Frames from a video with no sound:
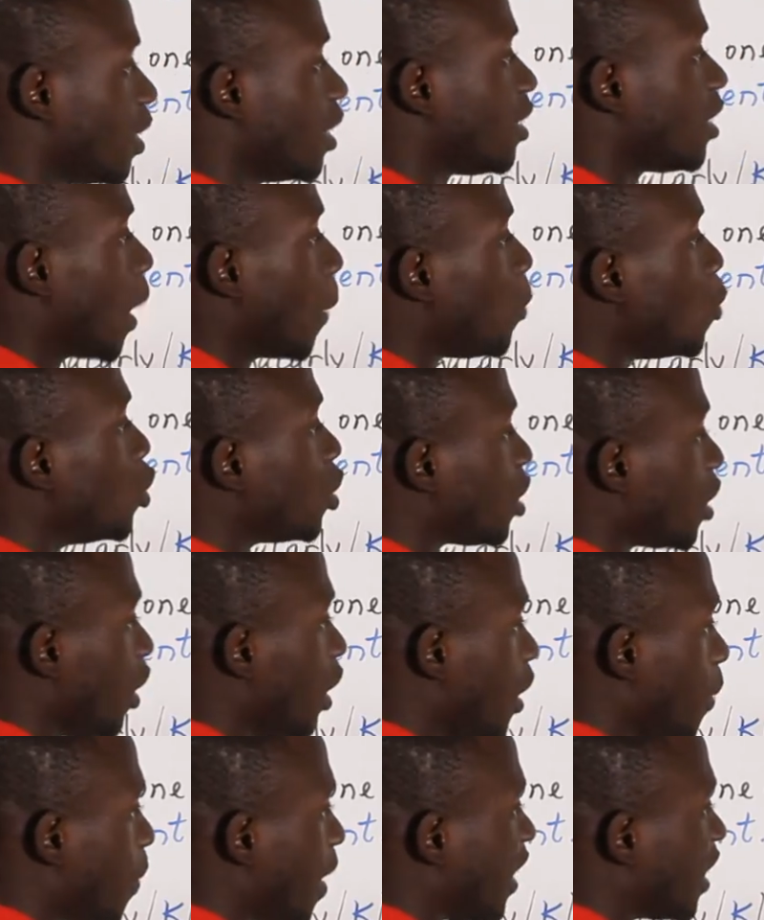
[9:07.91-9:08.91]
C plus
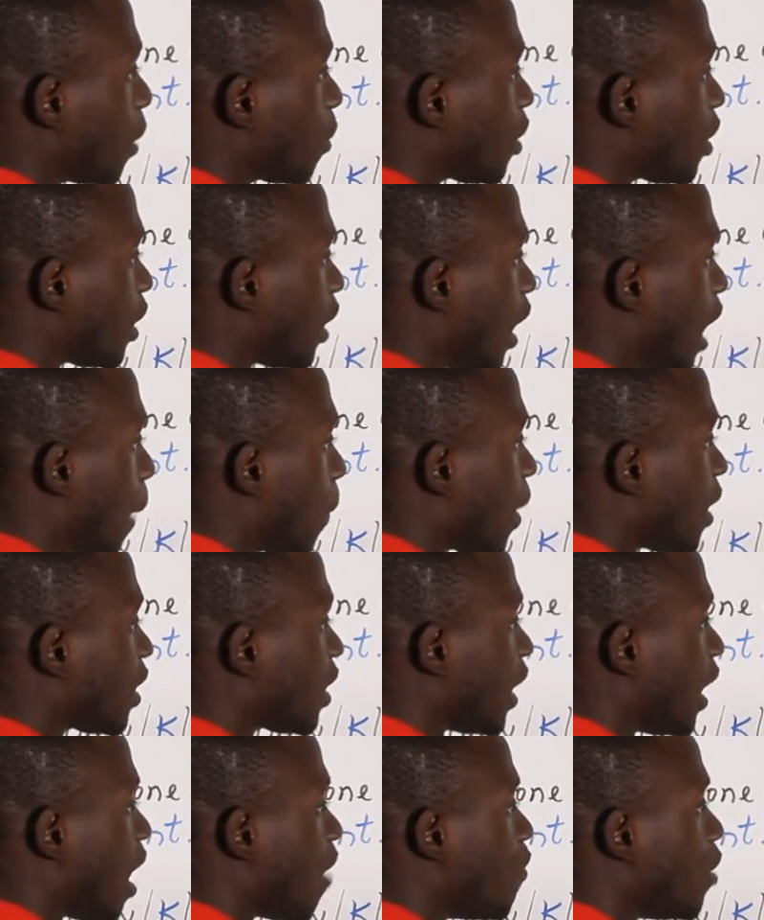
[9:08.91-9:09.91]
I. Par exemple, C après
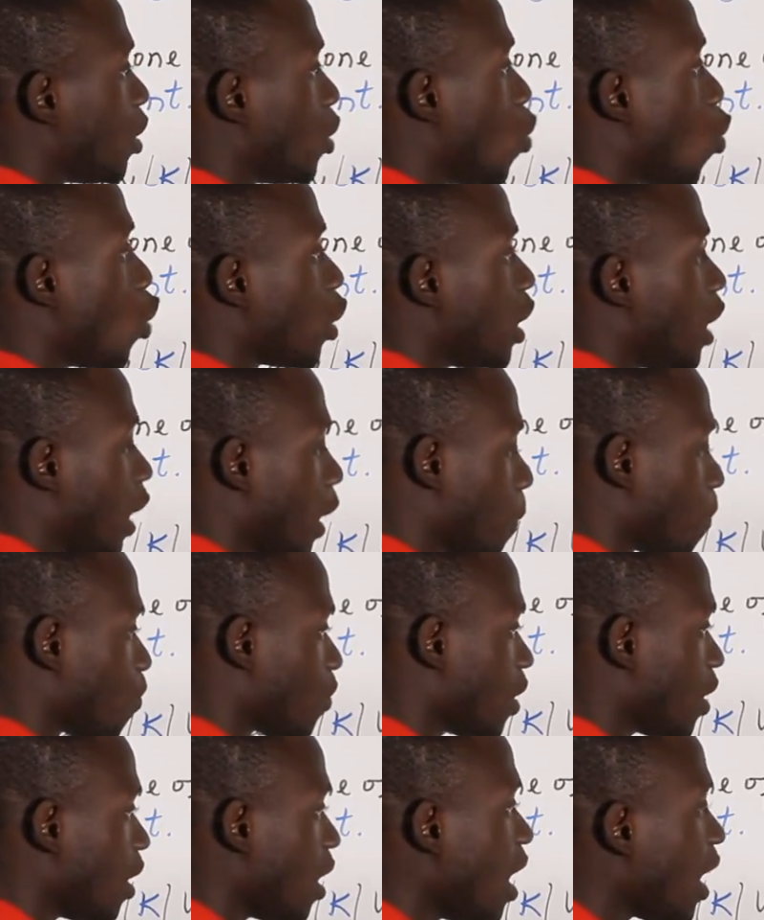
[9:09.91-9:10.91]
C, on a I.
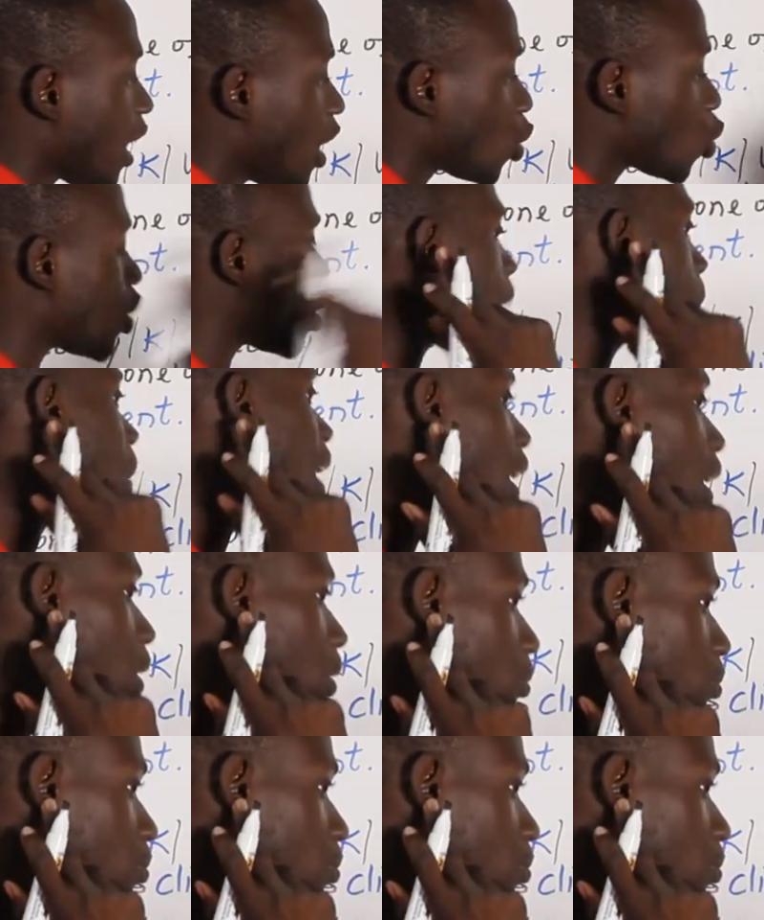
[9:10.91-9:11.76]
Qui sont d'abord?